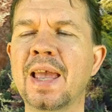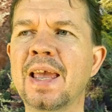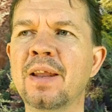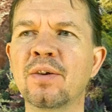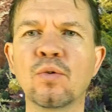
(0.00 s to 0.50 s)

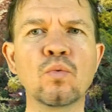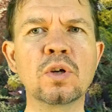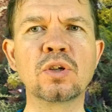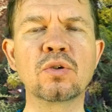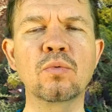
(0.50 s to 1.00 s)
and
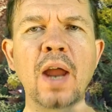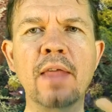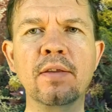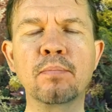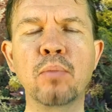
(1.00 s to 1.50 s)
was
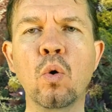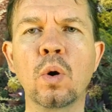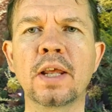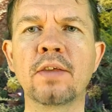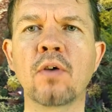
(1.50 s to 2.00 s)
rather
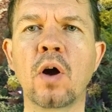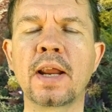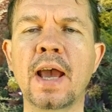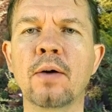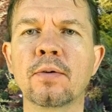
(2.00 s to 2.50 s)
poorly thought
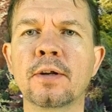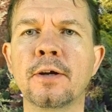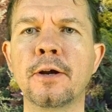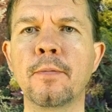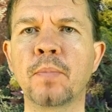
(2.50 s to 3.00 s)
out.
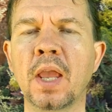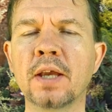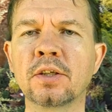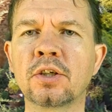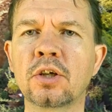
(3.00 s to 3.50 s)

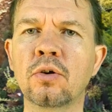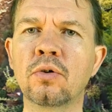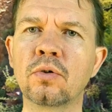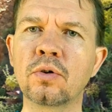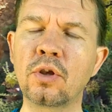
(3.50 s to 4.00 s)
And
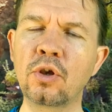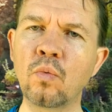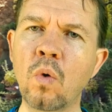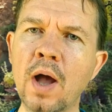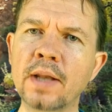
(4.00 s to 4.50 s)
so you
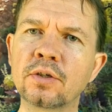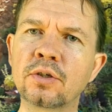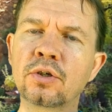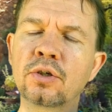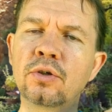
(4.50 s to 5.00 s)

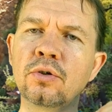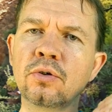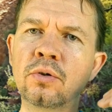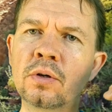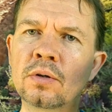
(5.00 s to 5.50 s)
want
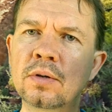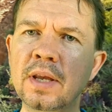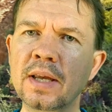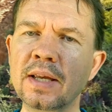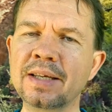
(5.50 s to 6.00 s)
to
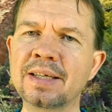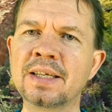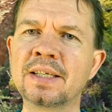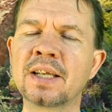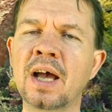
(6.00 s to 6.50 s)

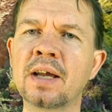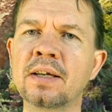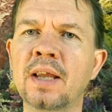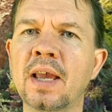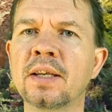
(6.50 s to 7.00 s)

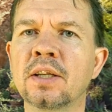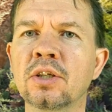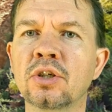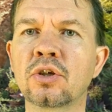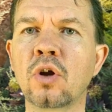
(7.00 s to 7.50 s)
design and
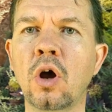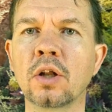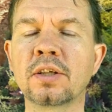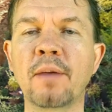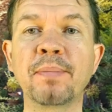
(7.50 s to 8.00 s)

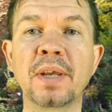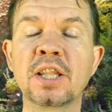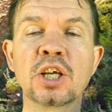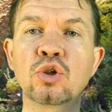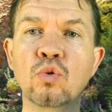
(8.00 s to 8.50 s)
install something
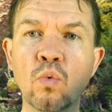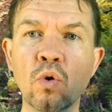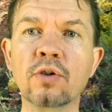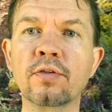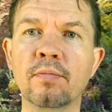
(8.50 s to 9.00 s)
that's
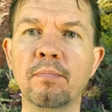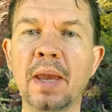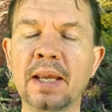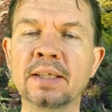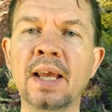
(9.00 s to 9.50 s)
worth
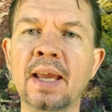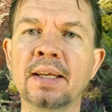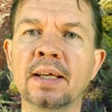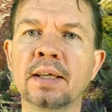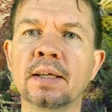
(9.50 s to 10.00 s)

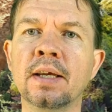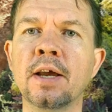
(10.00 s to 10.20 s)
maintaining.